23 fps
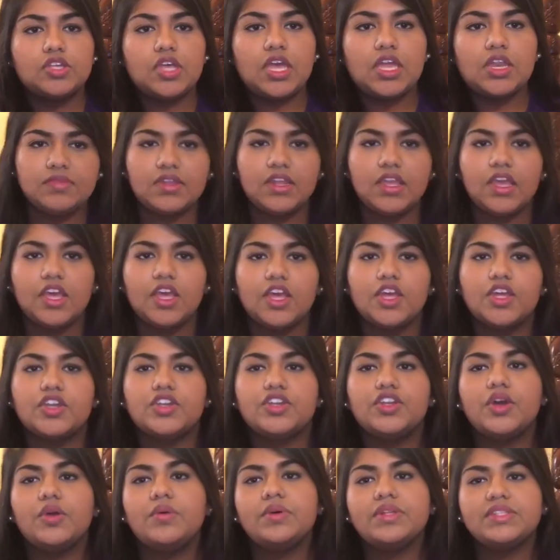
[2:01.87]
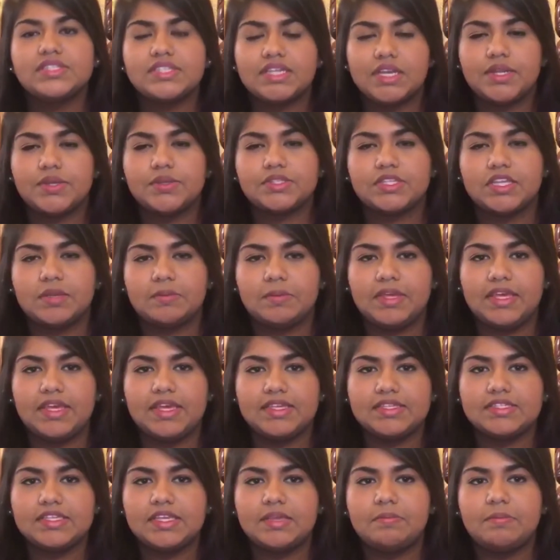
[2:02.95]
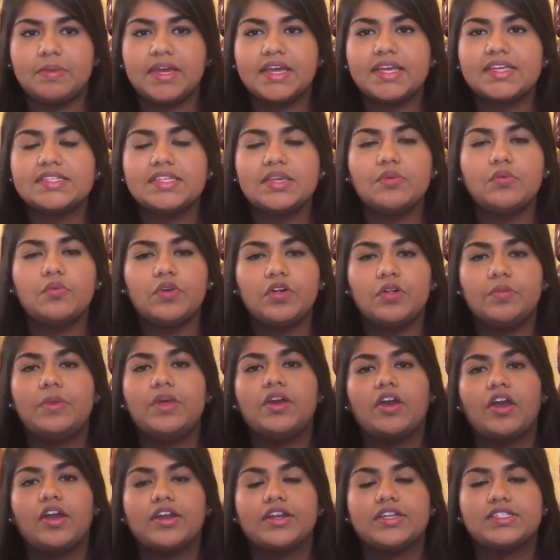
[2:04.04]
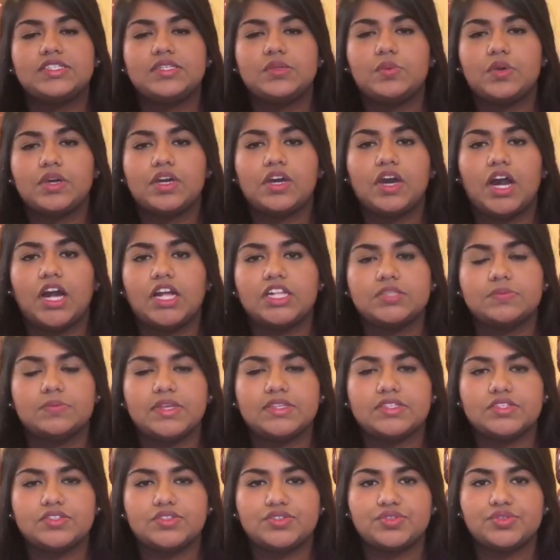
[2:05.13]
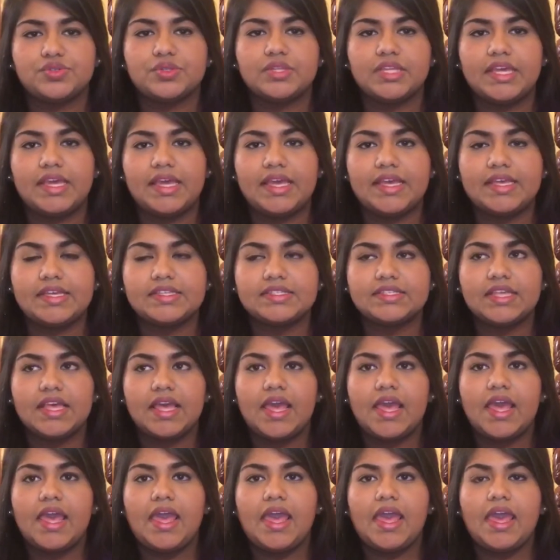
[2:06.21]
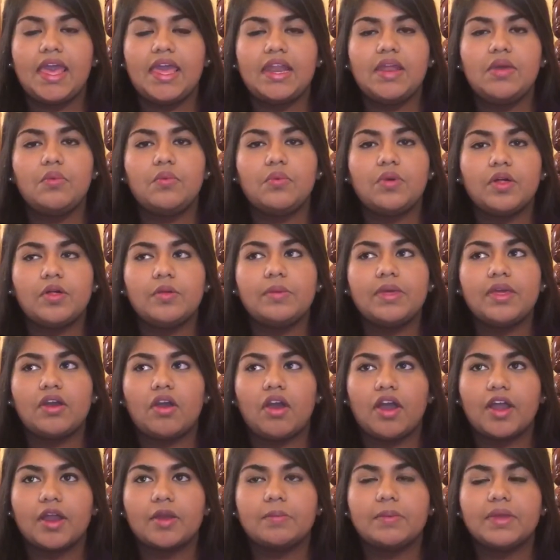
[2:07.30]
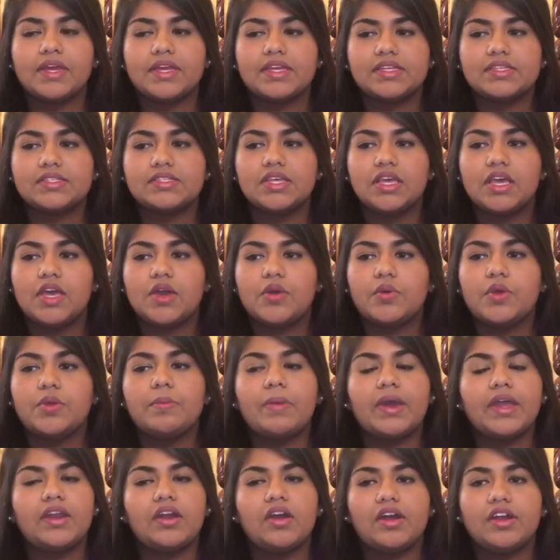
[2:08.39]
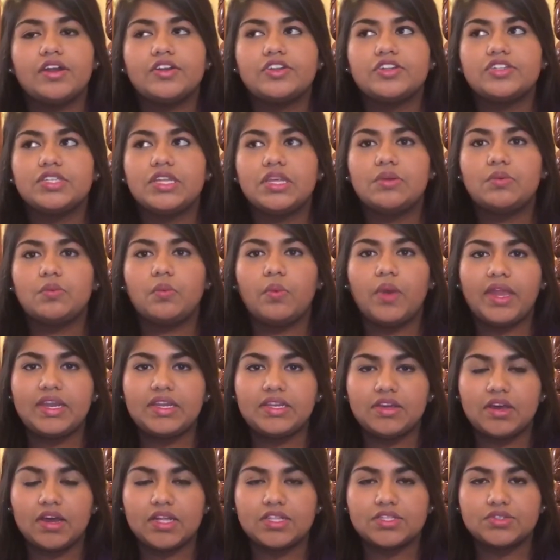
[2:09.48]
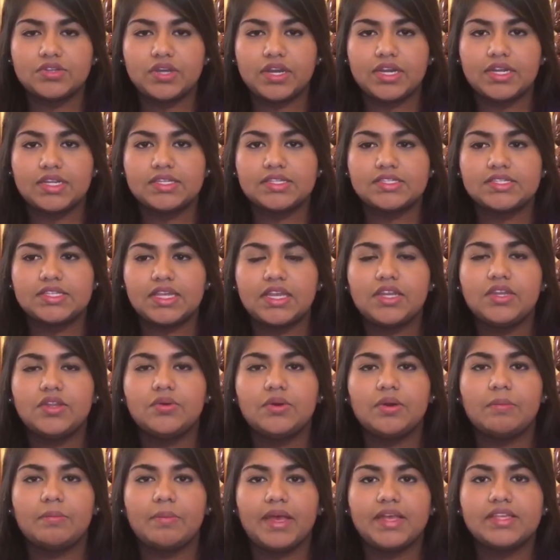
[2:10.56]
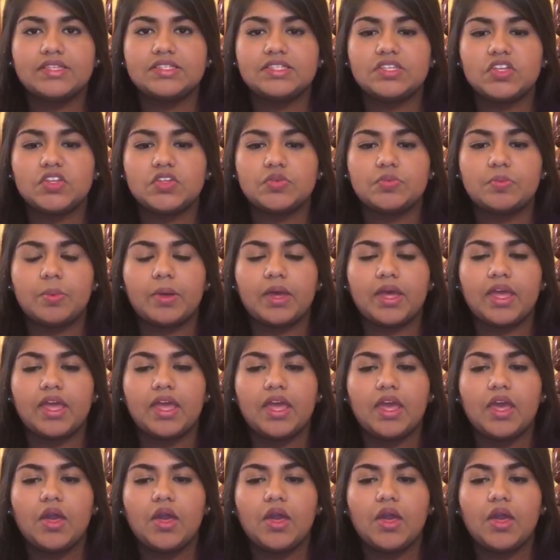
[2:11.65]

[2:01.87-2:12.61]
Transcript: And no one said it was going to be easy because it will be hard to see what God's message truly is. And it will be hard because we might not understand when God's trying to send you a message, but